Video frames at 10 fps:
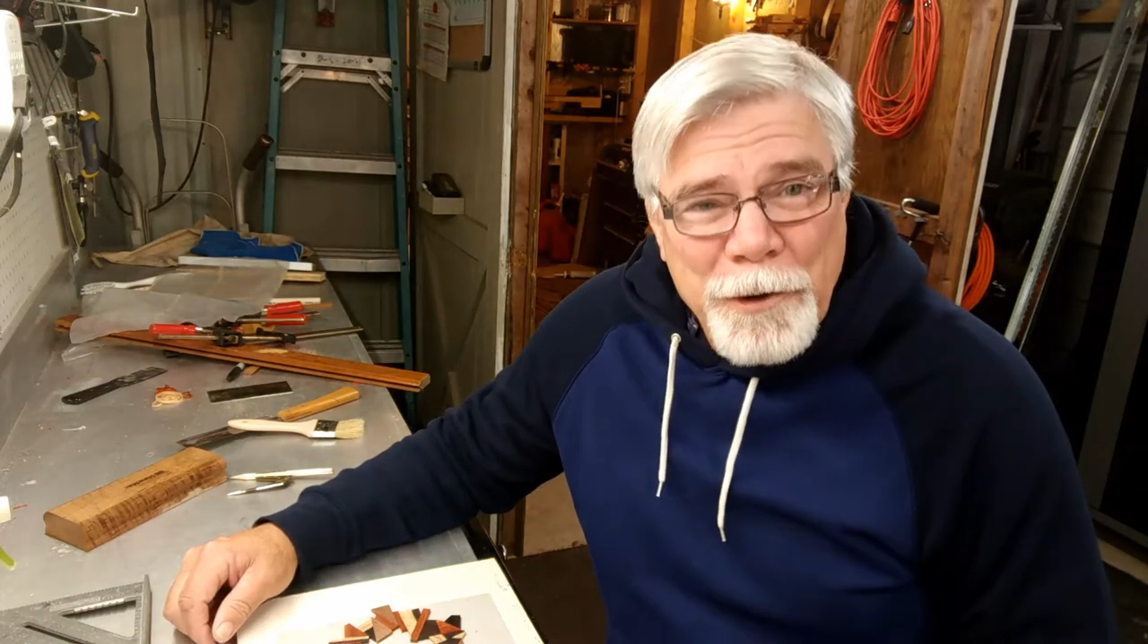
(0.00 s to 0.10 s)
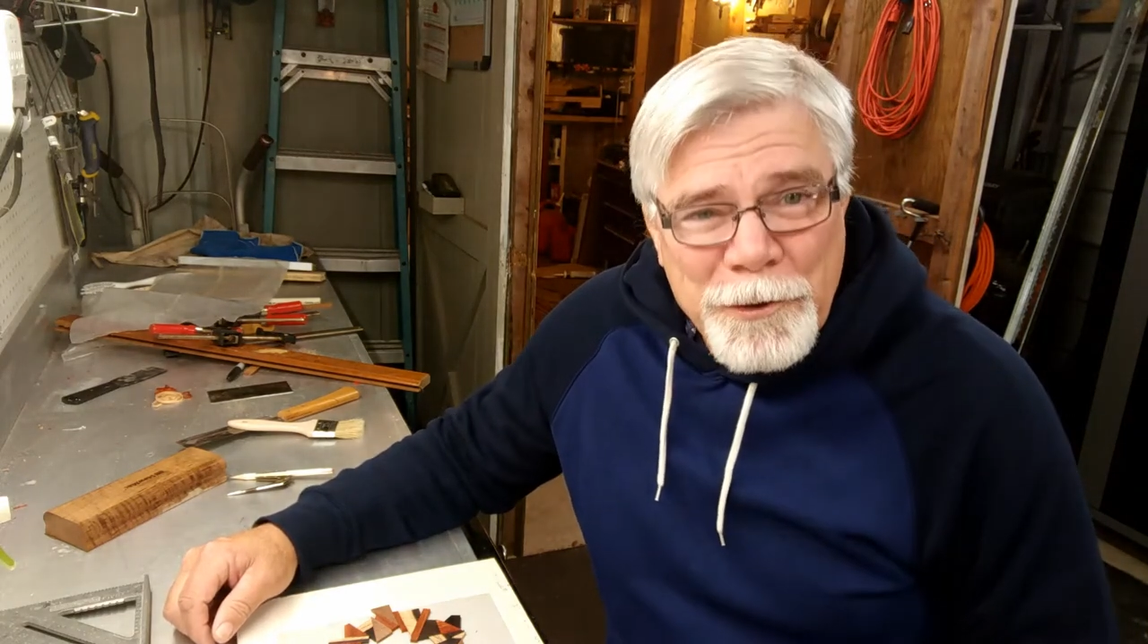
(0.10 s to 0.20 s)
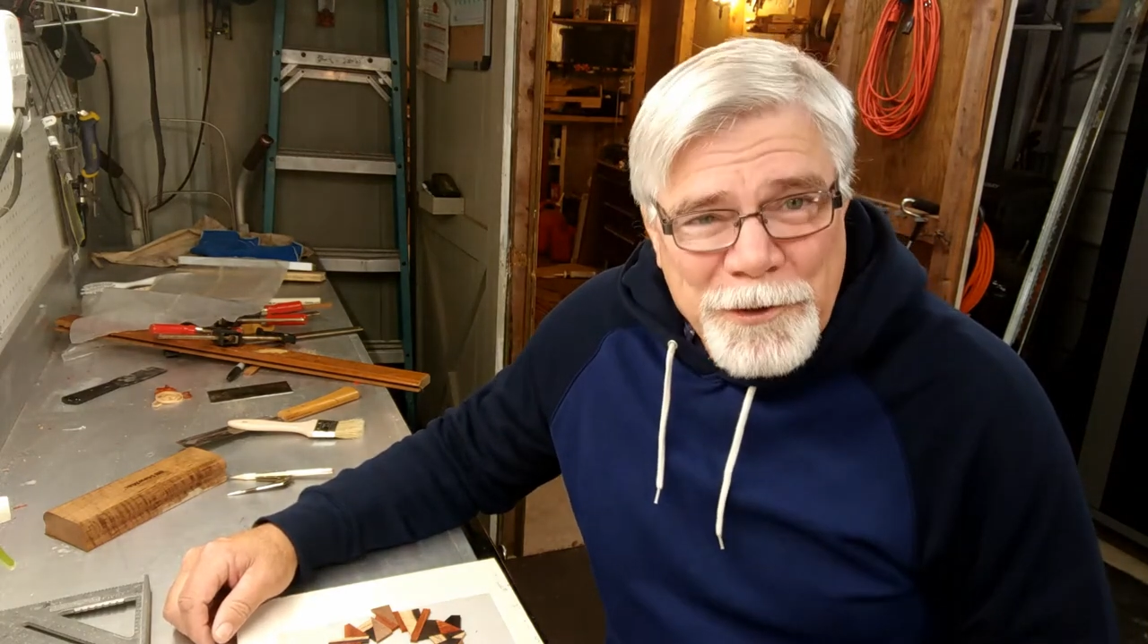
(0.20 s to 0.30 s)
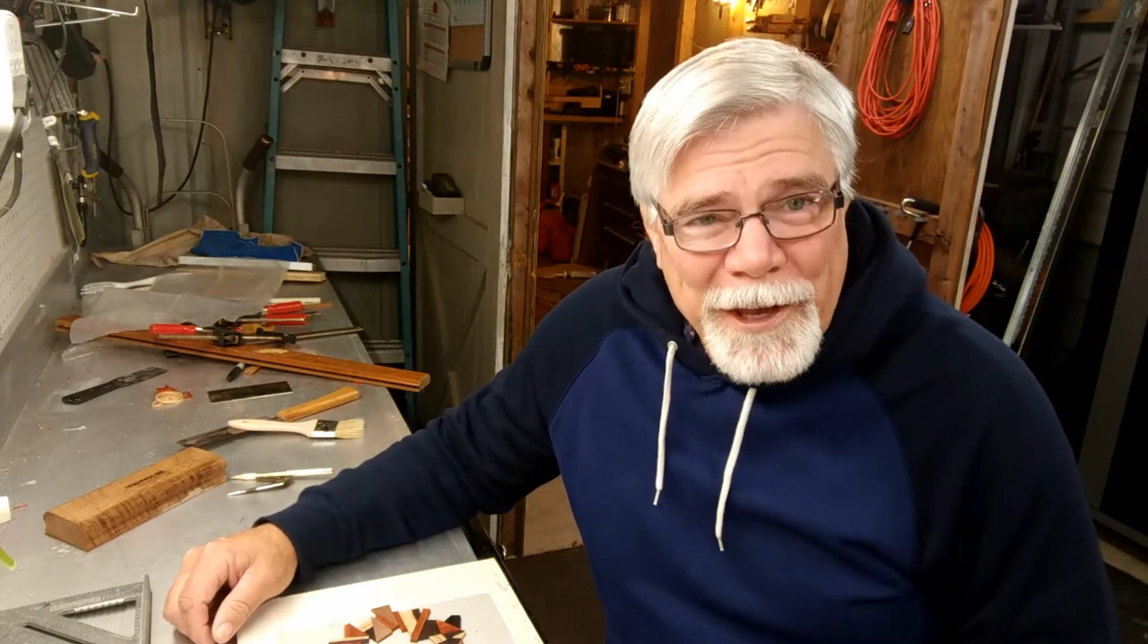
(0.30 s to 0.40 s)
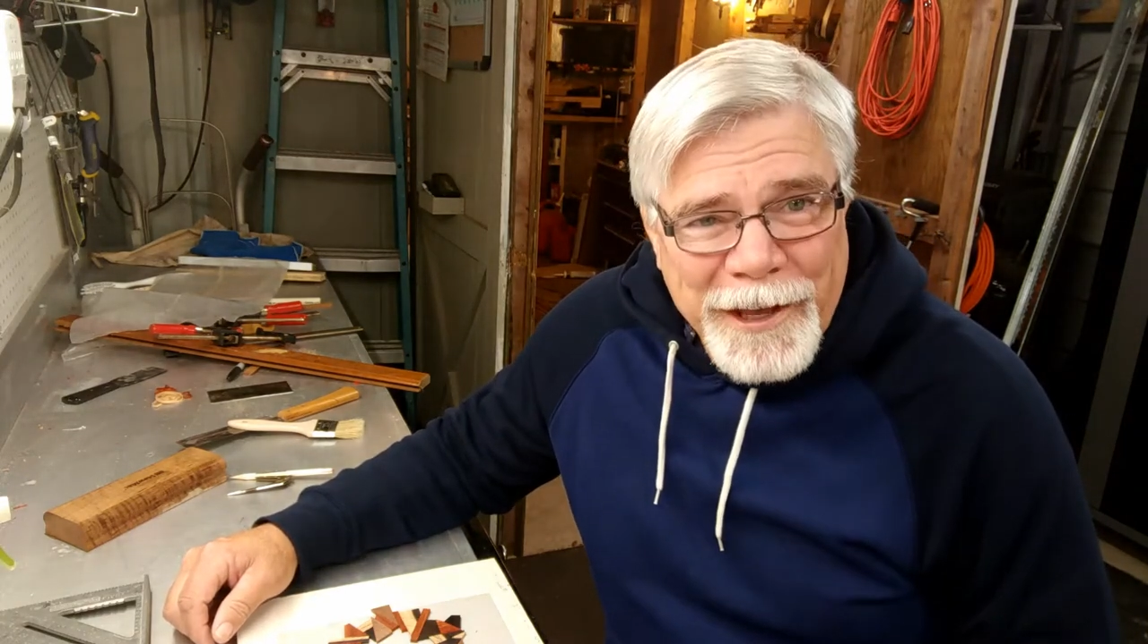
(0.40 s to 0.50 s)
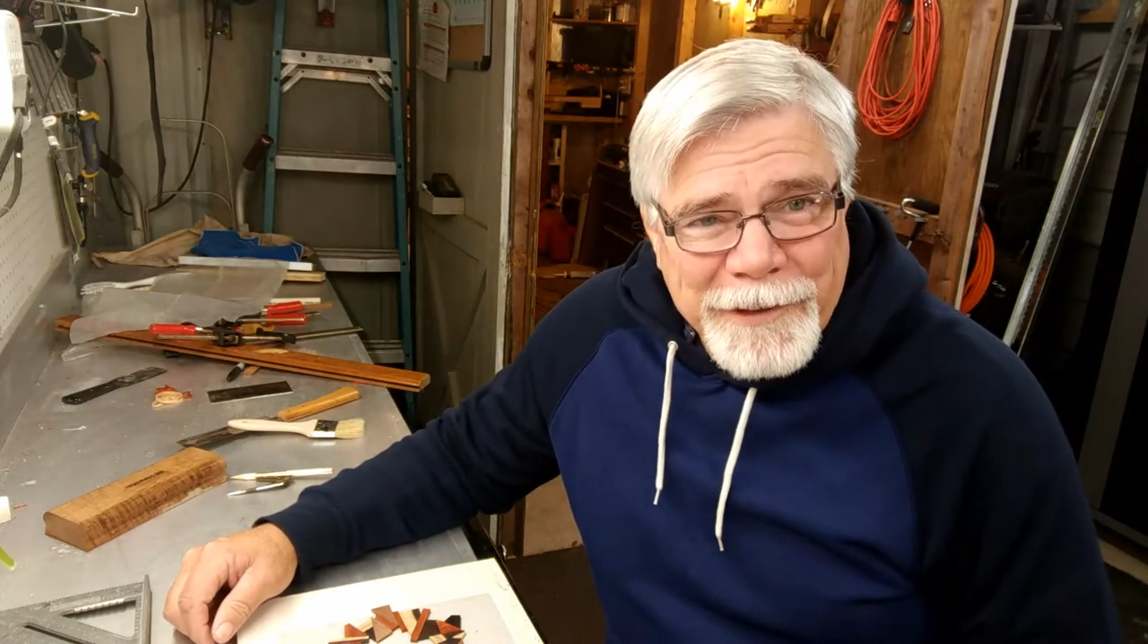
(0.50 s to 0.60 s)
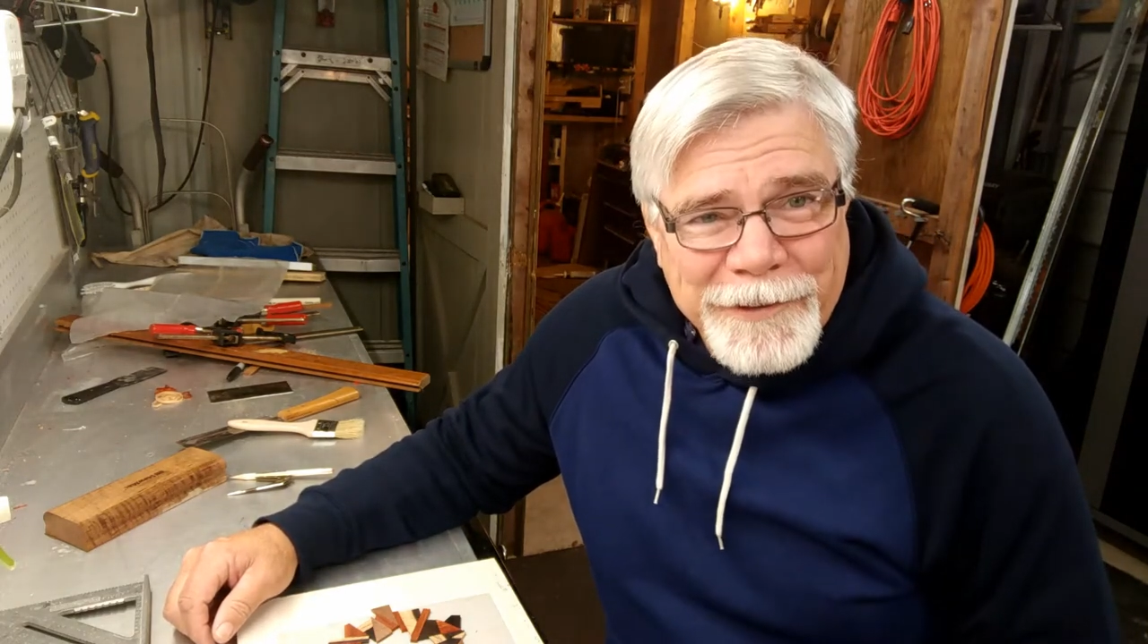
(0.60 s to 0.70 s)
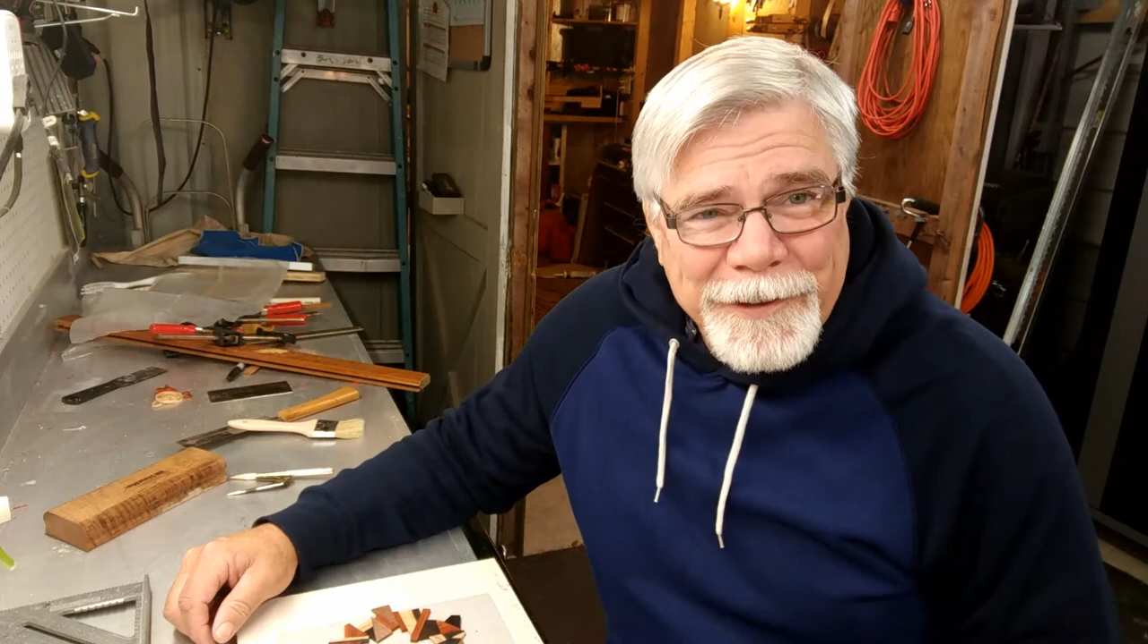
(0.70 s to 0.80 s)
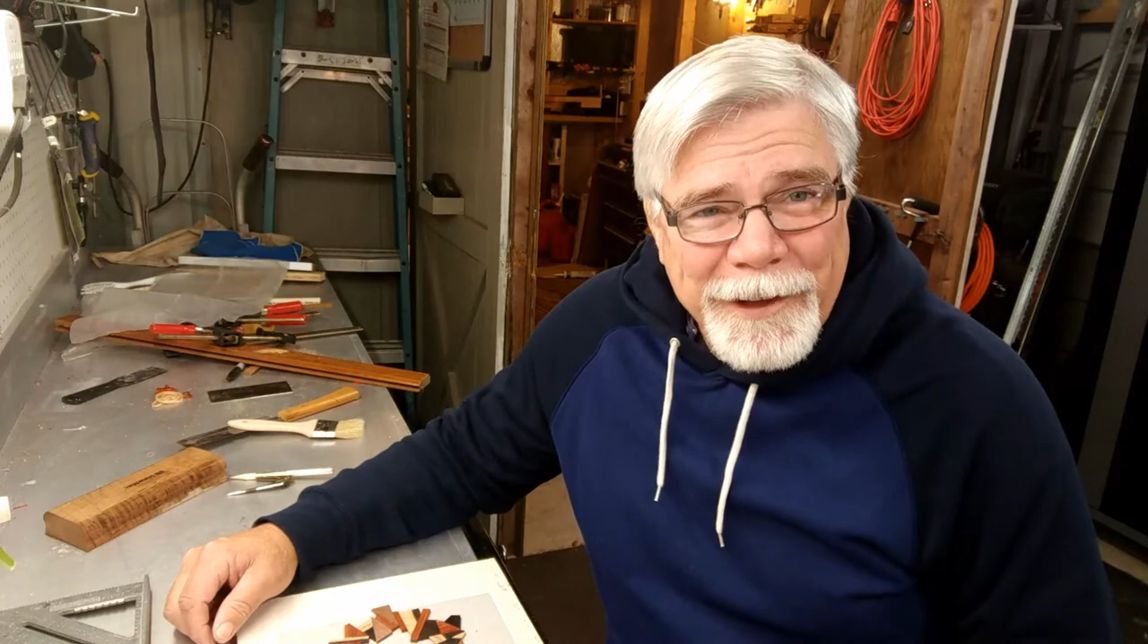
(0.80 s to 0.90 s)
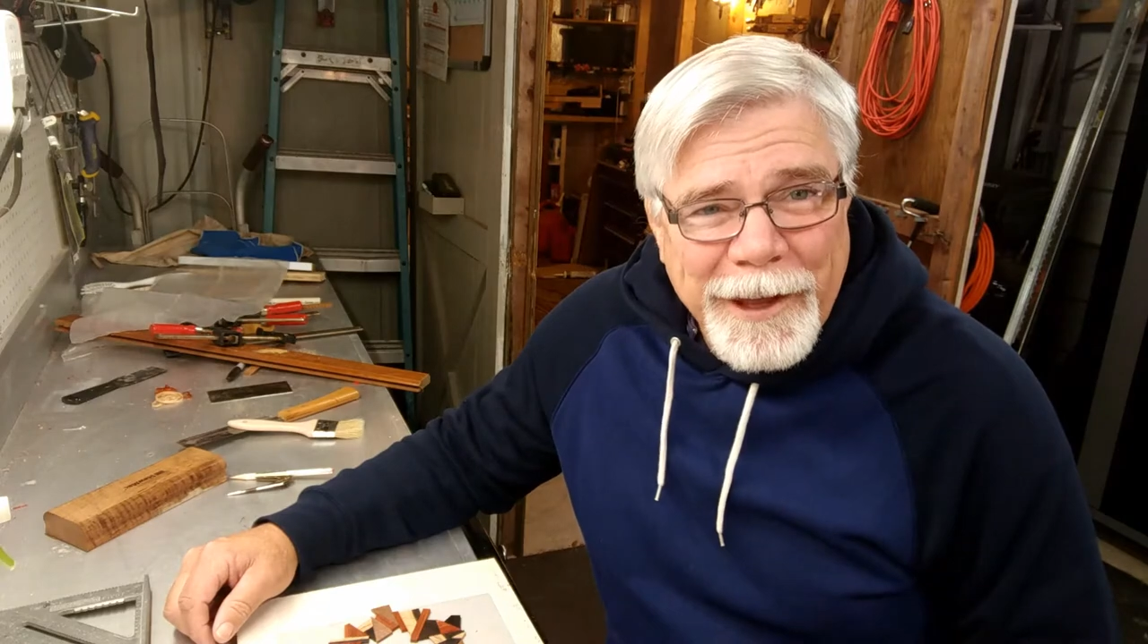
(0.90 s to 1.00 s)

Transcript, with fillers: rosette,